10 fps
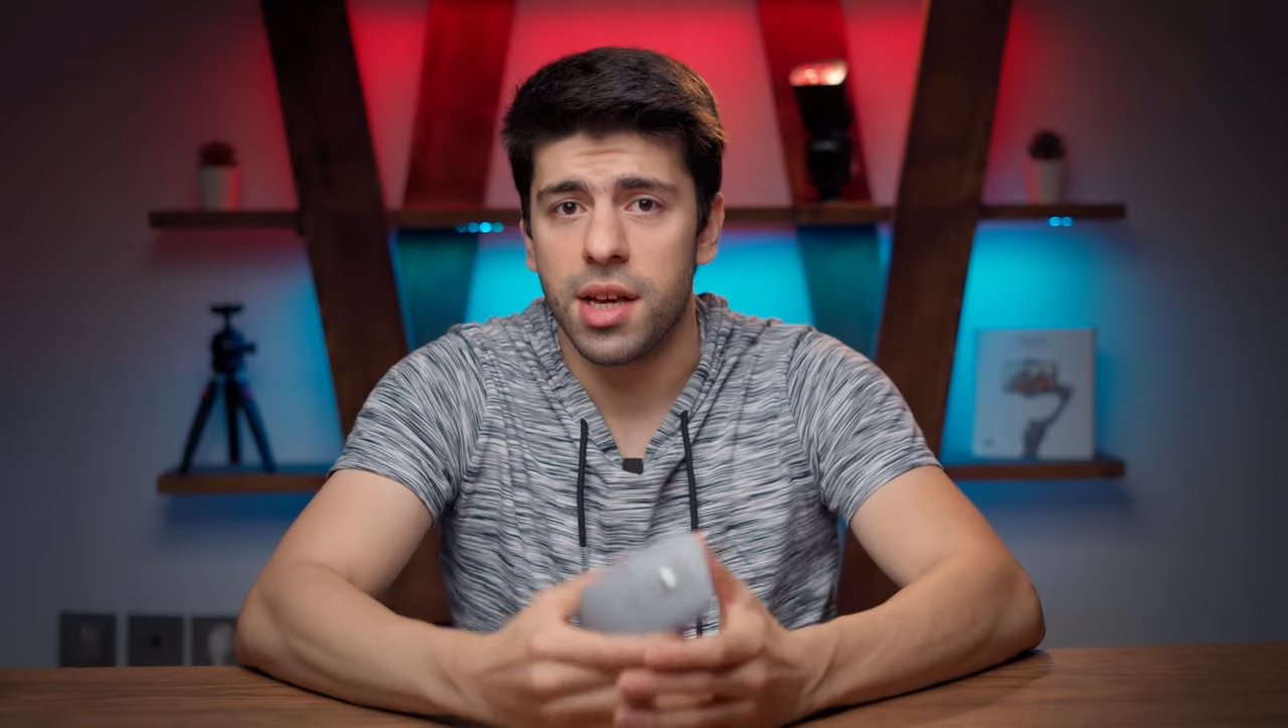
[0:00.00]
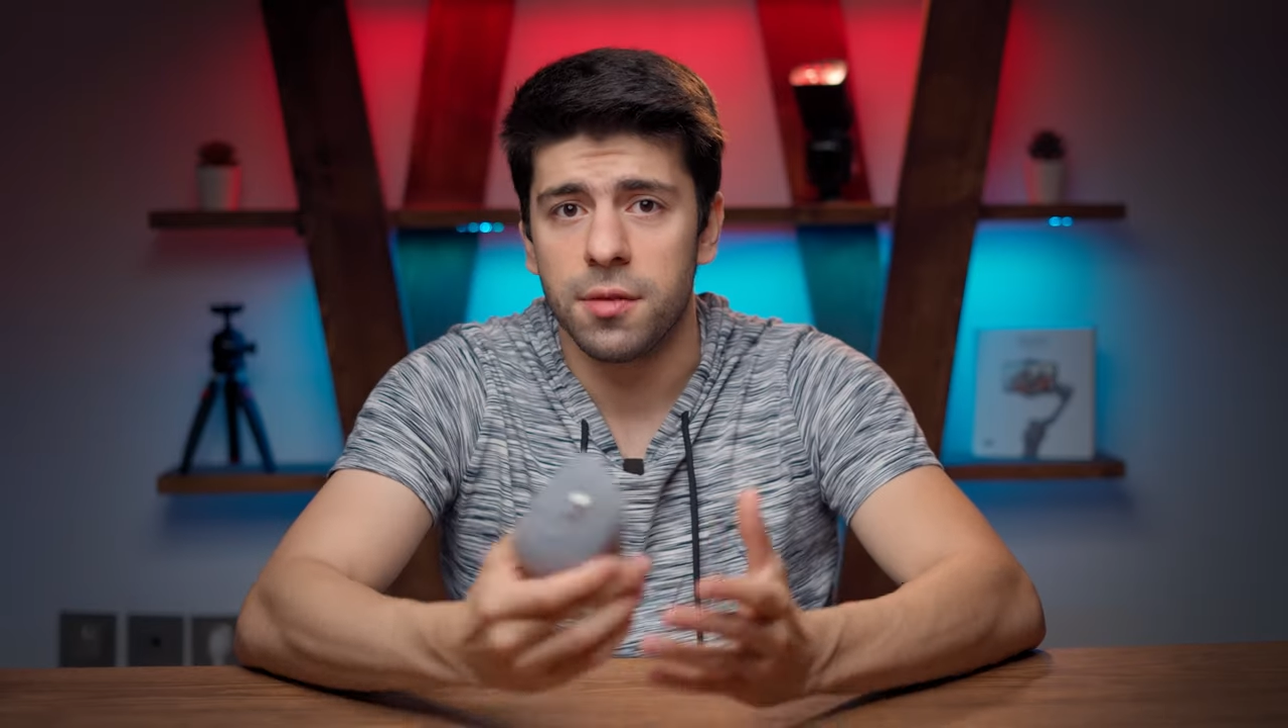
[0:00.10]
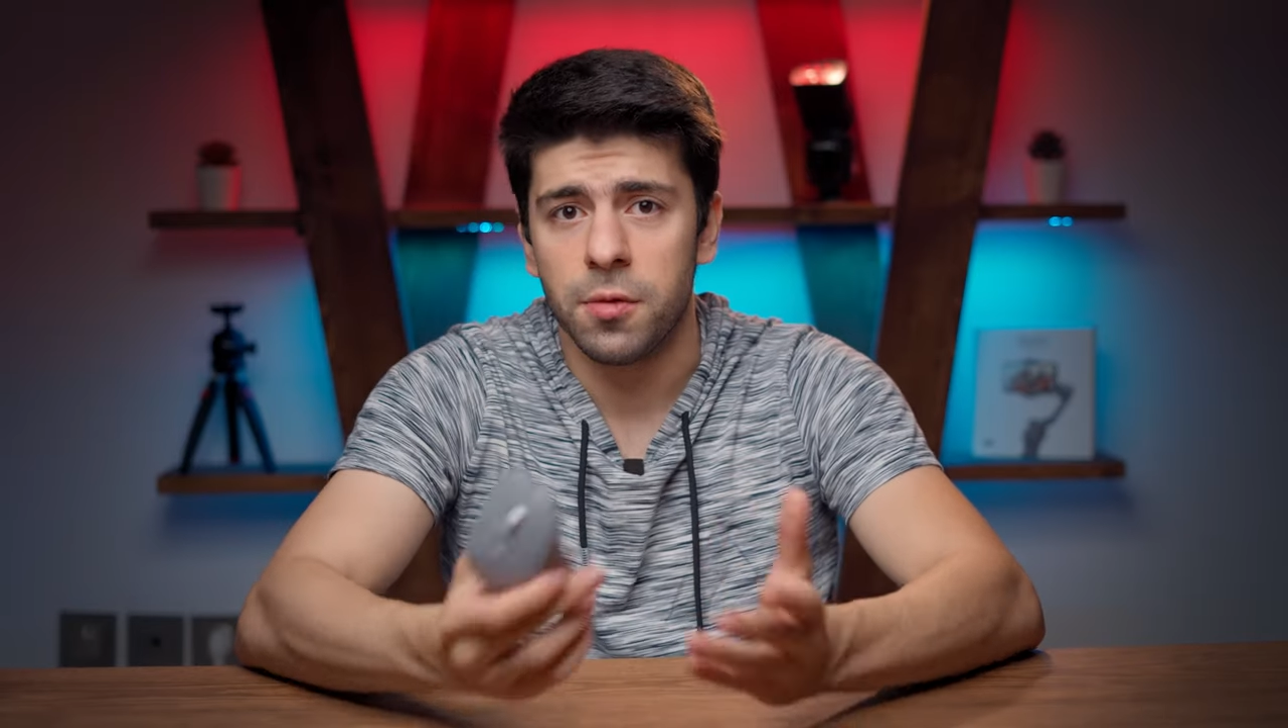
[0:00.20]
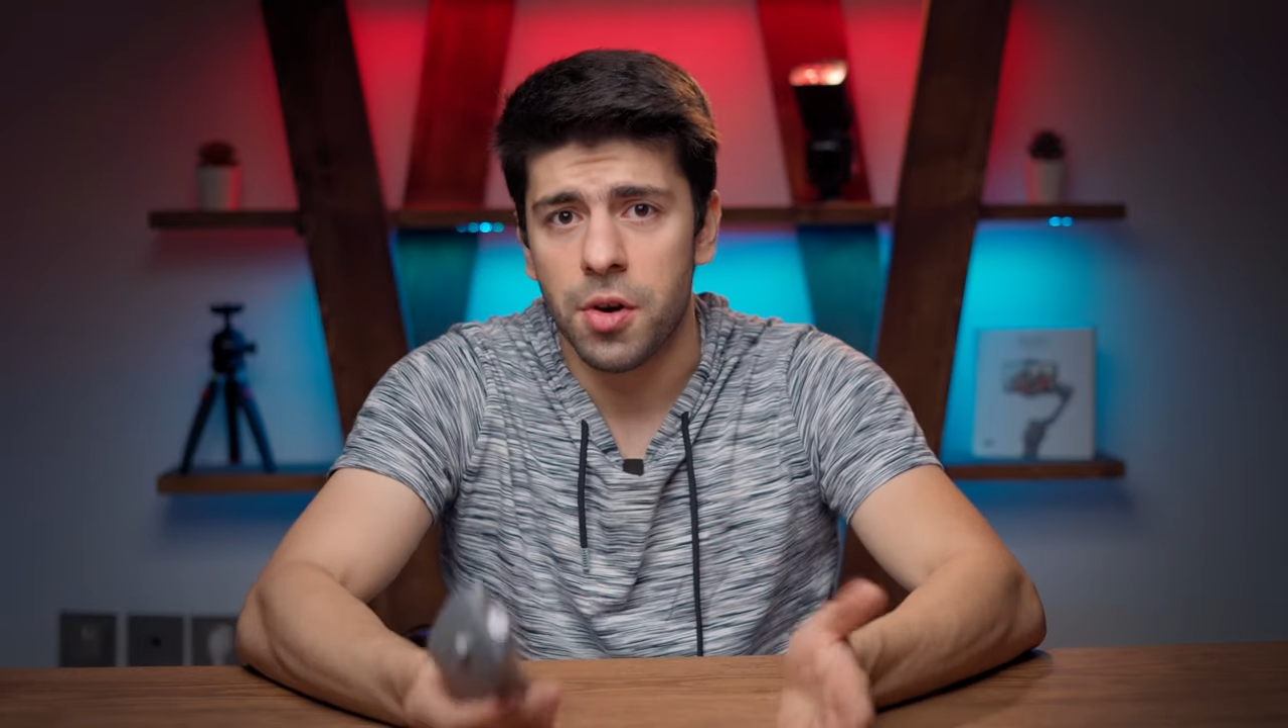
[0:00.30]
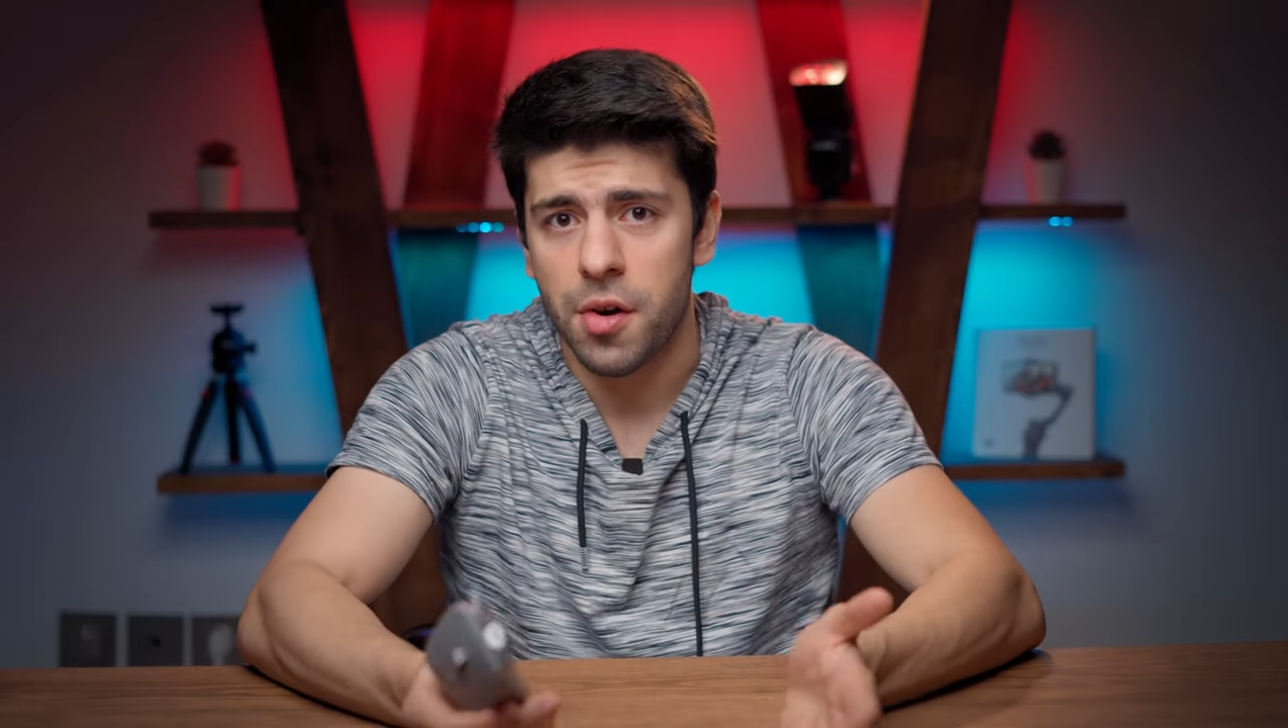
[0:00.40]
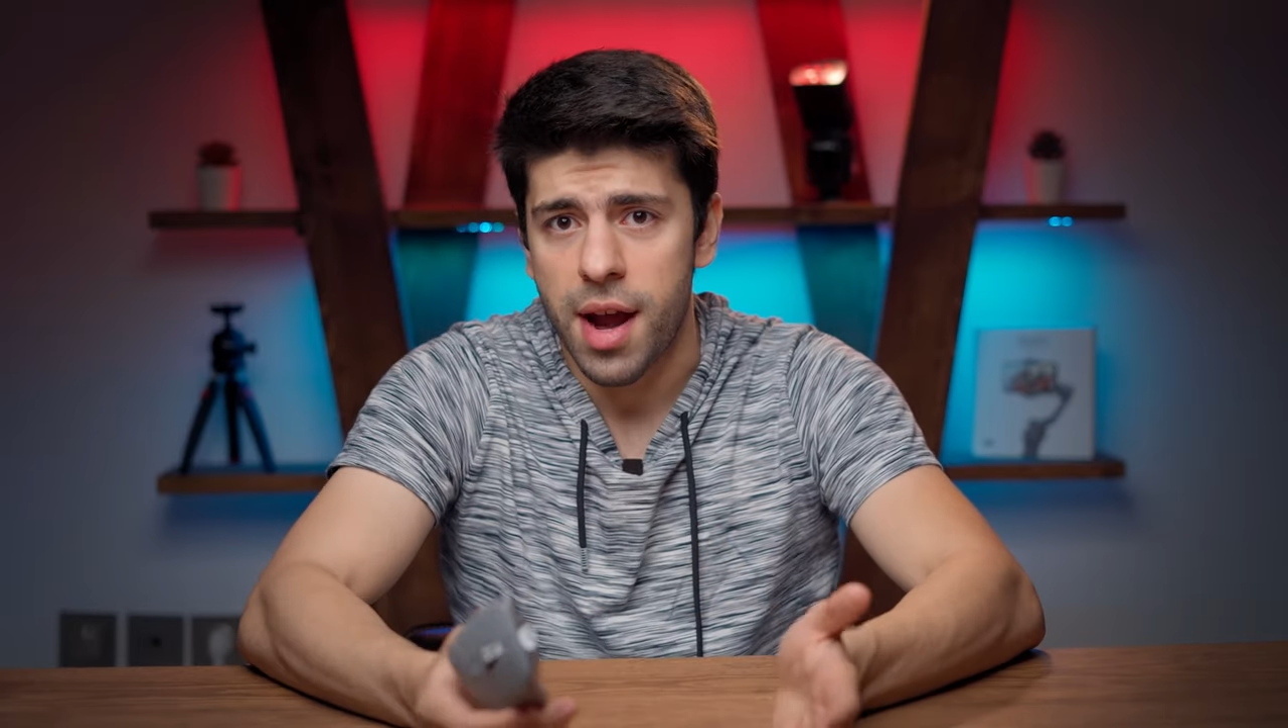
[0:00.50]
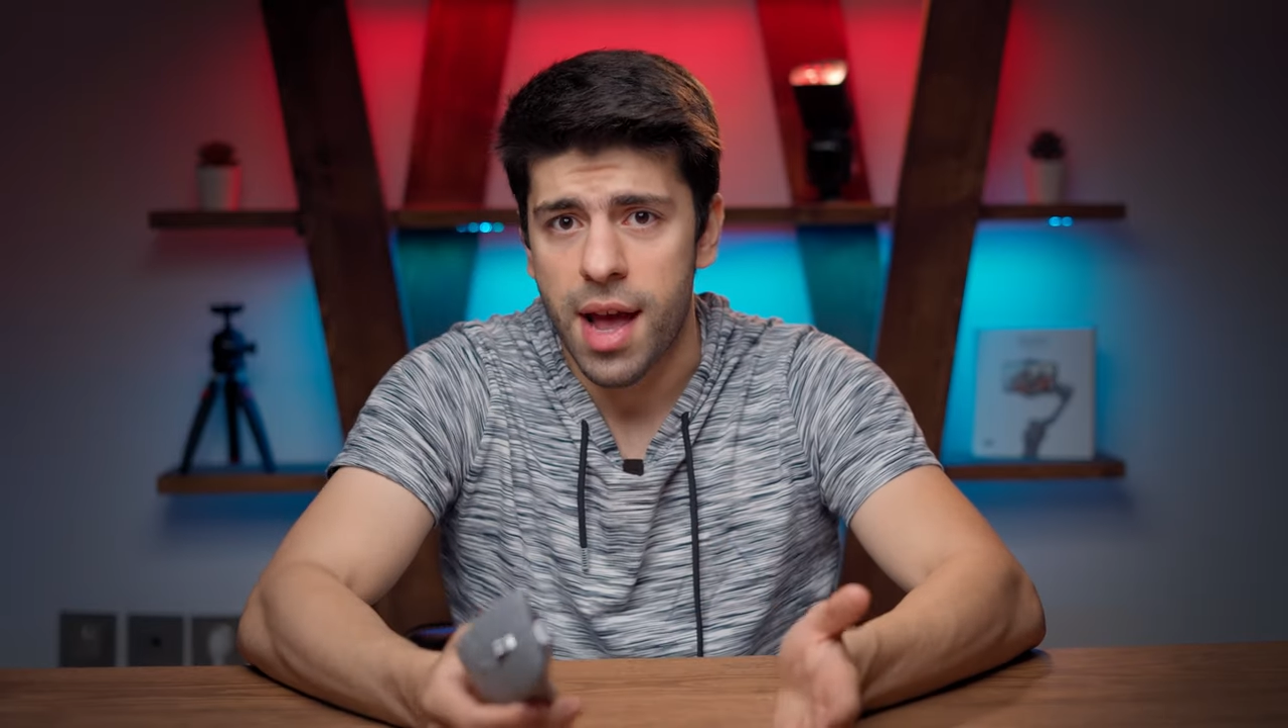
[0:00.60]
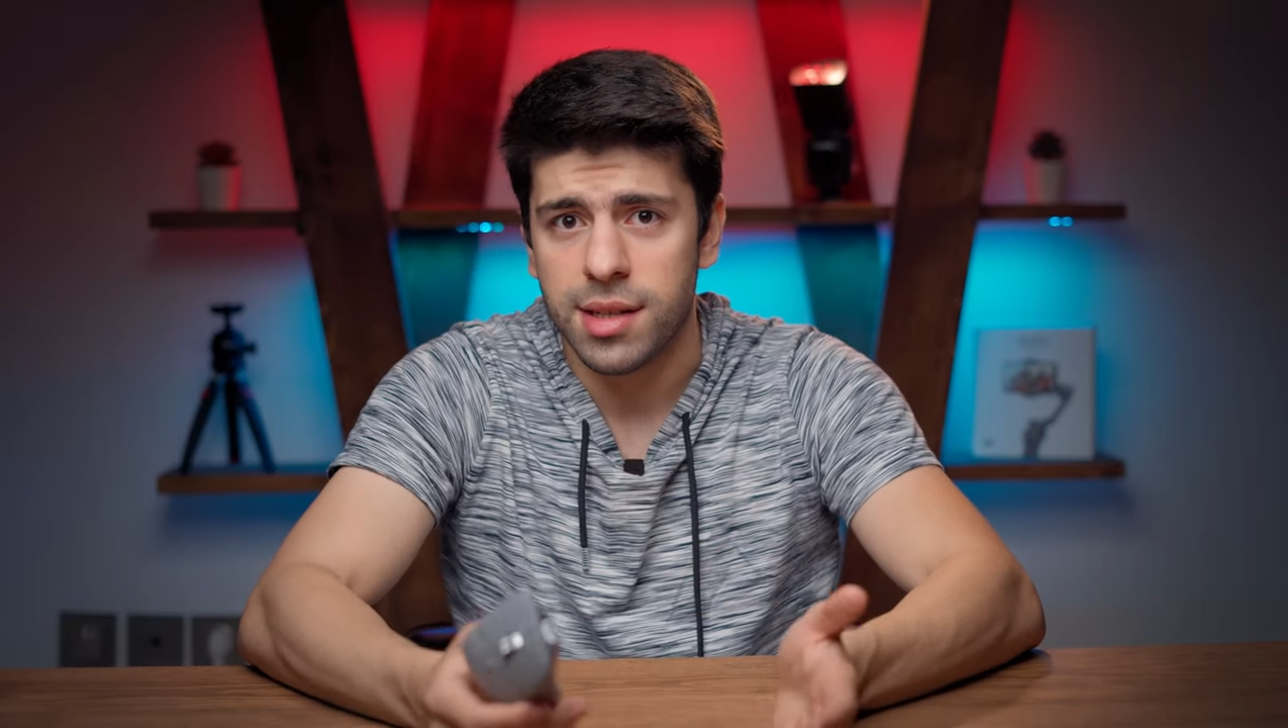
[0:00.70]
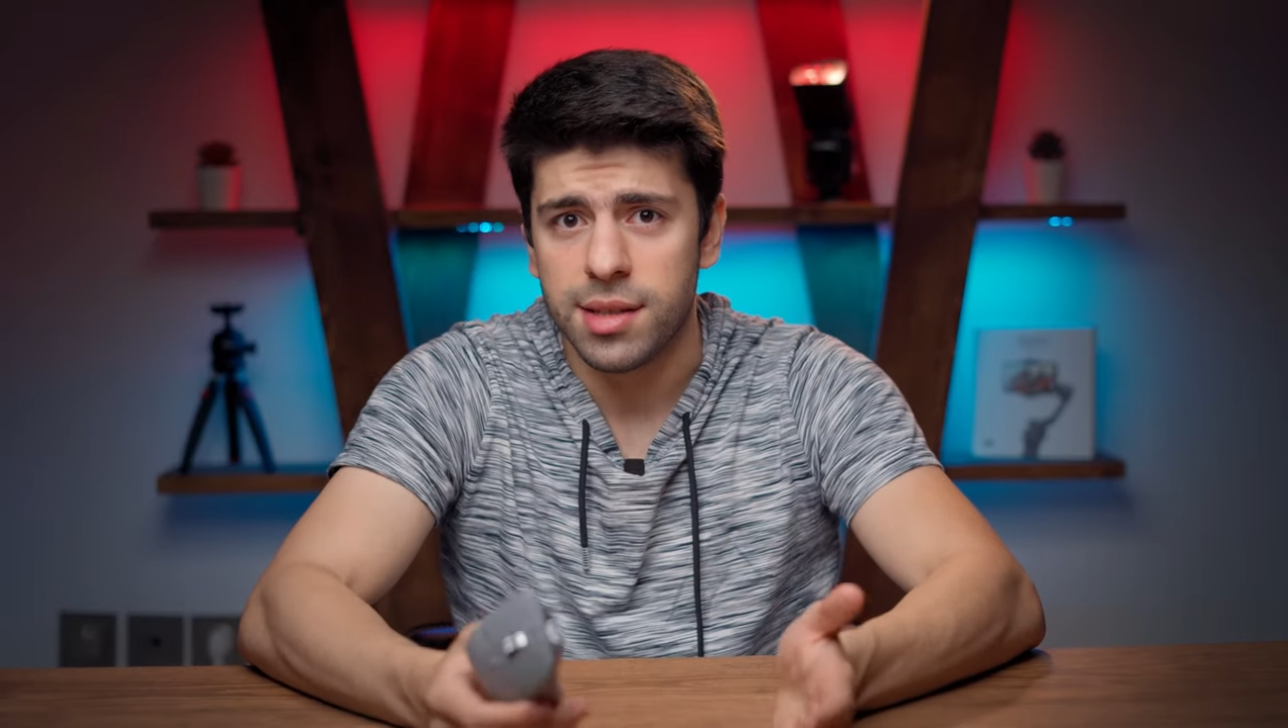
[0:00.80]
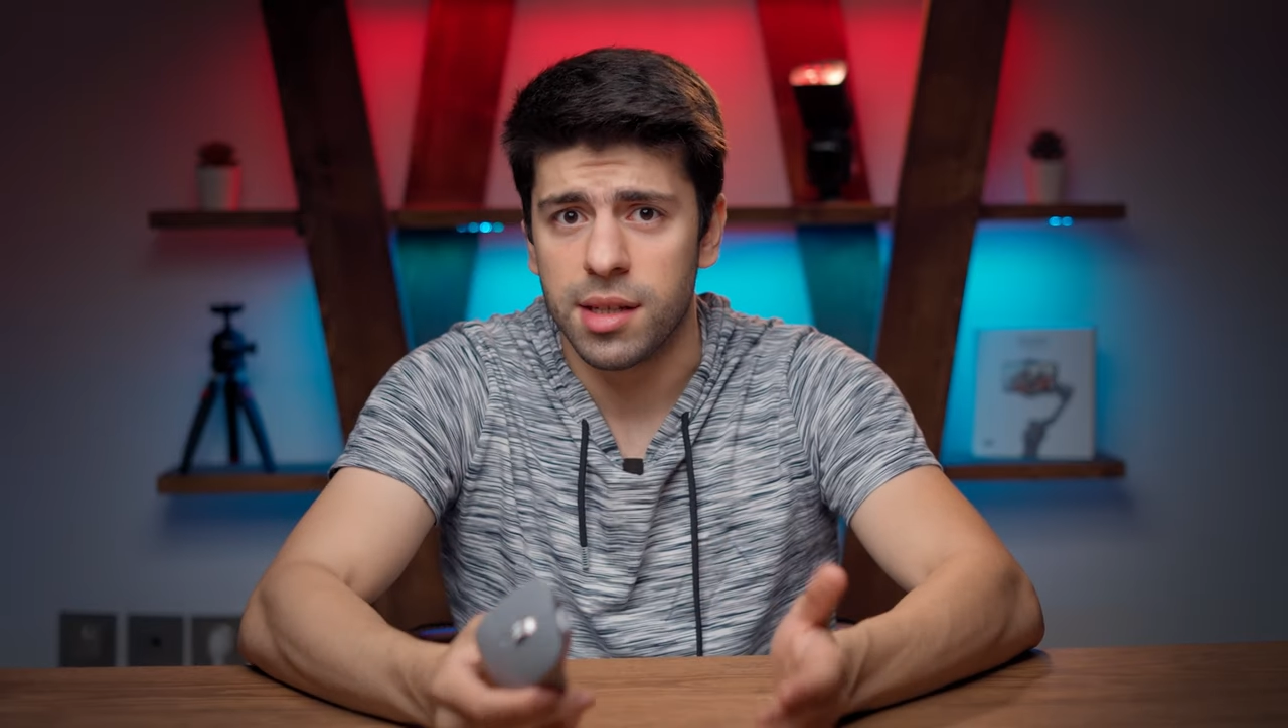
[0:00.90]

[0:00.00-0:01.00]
get for your hands.